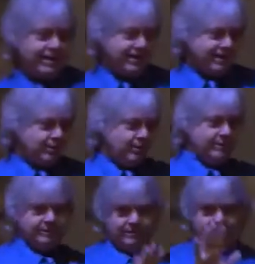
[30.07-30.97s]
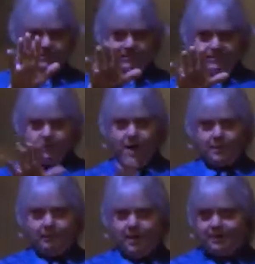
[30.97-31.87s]
Can't do it.
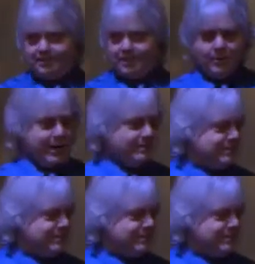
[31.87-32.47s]
Copyrights. Okay.